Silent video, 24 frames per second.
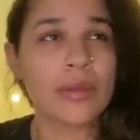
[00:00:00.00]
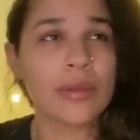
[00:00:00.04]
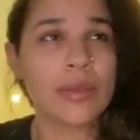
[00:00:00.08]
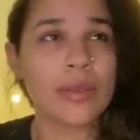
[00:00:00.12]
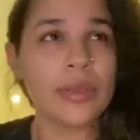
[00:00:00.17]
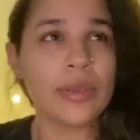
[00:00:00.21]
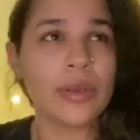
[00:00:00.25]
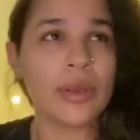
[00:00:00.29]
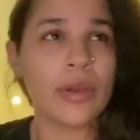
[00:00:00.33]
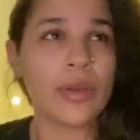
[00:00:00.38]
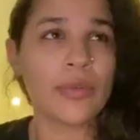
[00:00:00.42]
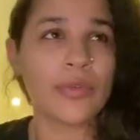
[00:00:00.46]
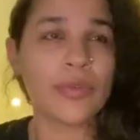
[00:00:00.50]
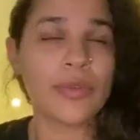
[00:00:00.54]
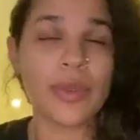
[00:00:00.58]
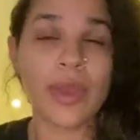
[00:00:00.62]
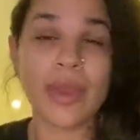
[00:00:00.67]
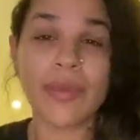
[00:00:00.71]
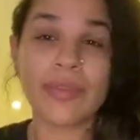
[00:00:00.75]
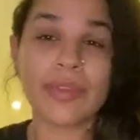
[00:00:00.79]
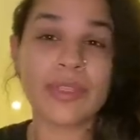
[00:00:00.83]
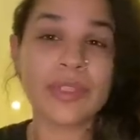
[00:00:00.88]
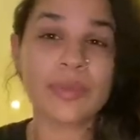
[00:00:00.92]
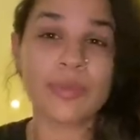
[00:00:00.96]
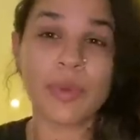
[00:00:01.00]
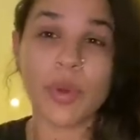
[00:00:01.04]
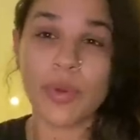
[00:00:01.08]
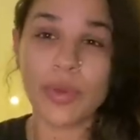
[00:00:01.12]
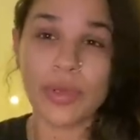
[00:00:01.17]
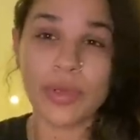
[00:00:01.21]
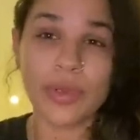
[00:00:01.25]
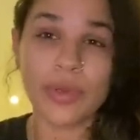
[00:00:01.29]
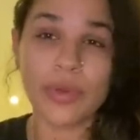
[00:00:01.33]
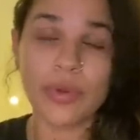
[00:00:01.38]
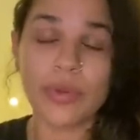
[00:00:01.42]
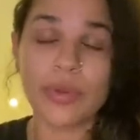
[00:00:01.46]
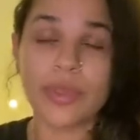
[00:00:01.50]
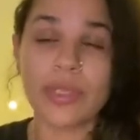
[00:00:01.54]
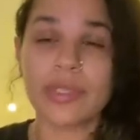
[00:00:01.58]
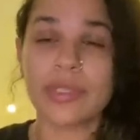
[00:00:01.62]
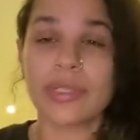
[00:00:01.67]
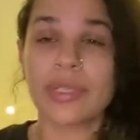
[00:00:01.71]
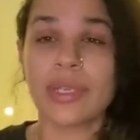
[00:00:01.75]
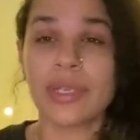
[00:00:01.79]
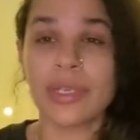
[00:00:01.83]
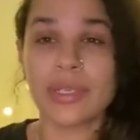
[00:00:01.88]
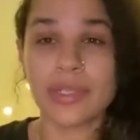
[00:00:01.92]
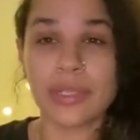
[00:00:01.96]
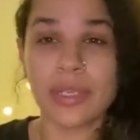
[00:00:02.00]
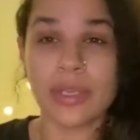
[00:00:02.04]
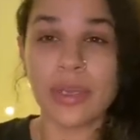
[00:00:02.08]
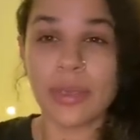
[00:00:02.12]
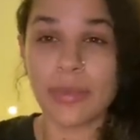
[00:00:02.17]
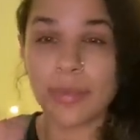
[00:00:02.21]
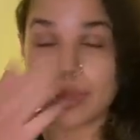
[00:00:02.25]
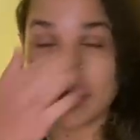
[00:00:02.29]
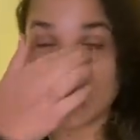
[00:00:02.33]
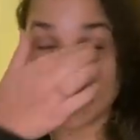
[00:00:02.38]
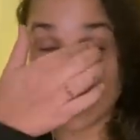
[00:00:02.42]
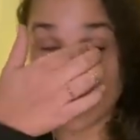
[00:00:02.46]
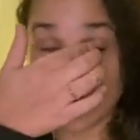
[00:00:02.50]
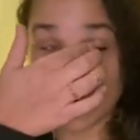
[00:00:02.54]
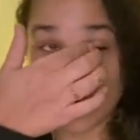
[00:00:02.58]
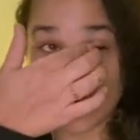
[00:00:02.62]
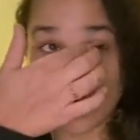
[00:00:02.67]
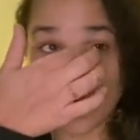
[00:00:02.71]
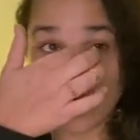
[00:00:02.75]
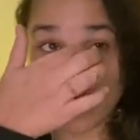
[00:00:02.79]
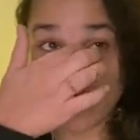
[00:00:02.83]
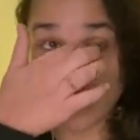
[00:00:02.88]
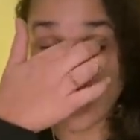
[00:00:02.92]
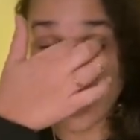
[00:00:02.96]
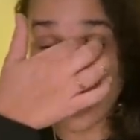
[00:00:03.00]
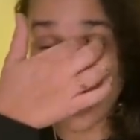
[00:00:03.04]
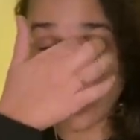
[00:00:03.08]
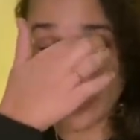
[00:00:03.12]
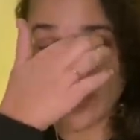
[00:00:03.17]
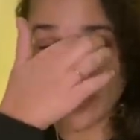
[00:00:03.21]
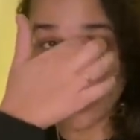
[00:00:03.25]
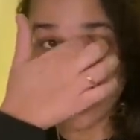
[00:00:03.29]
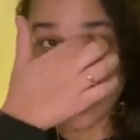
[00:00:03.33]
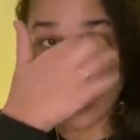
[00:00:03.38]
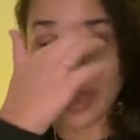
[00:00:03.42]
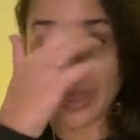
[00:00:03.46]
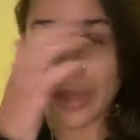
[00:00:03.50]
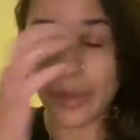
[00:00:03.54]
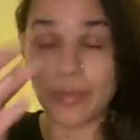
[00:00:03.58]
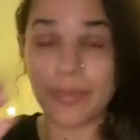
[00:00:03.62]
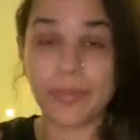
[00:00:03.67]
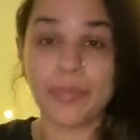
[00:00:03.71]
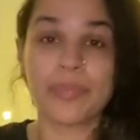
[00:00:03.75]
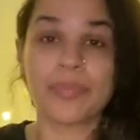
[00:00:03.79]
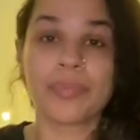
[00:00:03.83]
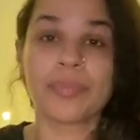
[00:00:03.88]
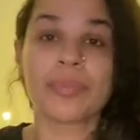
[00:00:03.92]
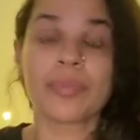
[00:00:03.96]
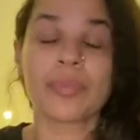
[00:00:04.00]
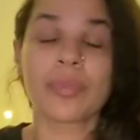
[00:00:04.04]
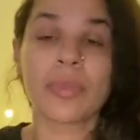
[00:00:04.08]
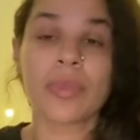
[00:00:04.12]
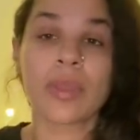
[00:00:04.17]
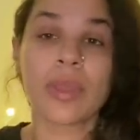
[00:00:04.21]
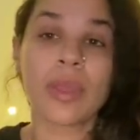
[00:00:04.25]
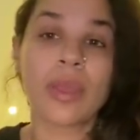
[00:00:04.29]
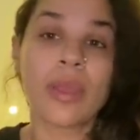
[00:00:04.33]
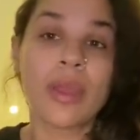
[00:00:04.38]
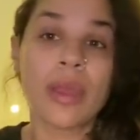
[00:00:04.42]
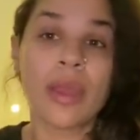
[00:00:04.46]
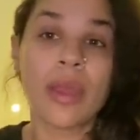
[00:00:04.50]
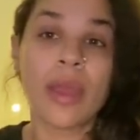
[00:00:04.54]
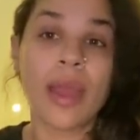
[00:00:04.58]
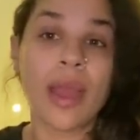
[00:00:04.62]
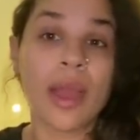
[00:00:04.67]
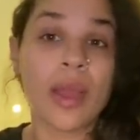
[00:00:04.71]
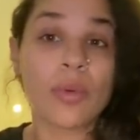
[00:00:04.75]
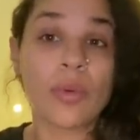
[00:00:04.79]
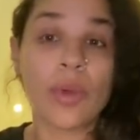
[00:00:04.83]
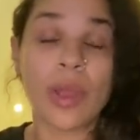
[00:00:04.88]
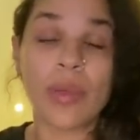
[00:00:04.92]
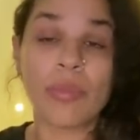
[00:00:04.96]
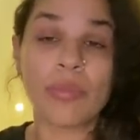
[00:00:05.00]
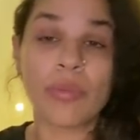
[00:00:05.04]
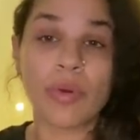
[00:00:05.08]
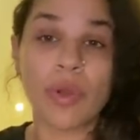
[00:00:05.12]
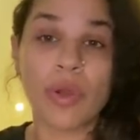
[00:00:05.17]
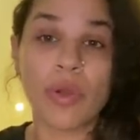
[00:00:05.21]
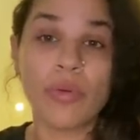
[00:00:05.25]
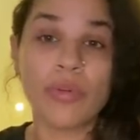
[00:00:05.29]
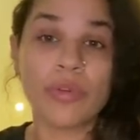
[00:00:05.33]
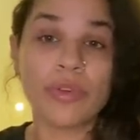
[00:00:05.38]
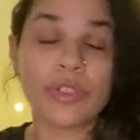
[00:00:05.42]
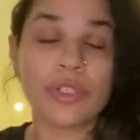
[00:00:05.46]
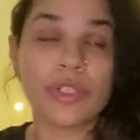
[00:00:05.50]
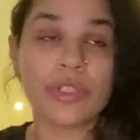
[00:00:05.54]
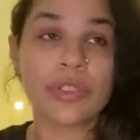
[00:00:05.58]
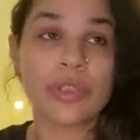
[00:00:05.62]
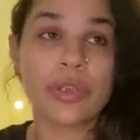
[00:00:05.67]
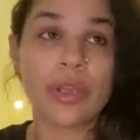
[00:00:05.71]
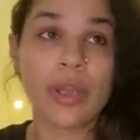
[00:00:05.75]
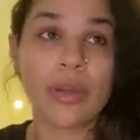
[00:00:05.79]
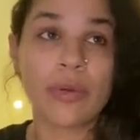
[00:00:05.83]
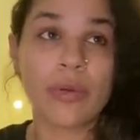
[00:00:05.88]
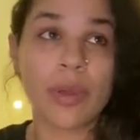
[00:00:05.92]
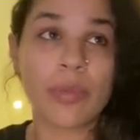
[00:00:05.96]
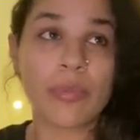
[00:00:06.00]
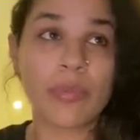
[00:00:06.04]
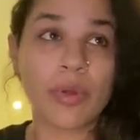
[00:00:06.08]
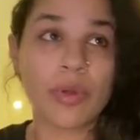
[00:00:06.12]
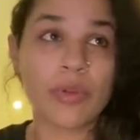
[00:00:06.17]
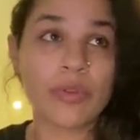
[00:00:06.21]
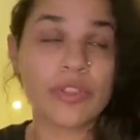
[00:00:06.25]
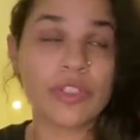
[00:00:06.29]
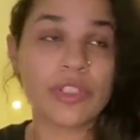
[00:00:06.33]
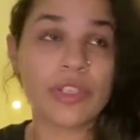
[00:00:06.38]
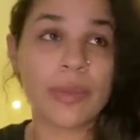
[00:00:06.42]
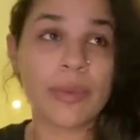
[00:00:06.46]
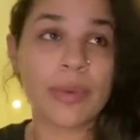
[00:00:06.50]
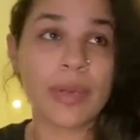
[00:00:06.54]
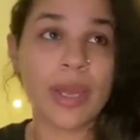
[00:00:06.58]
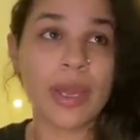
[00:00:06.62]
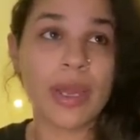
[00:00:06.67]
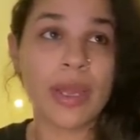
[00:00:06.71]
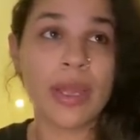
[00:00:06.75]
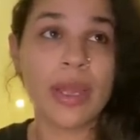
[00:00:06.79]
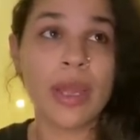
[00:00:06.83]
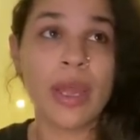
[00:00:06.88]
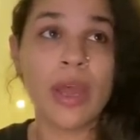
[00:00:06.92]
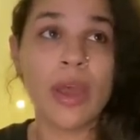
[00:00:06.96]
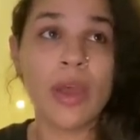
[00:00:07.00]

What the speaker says: If you haven't spoken to who this is, they could be thinking like, well, how do I approach Gemini?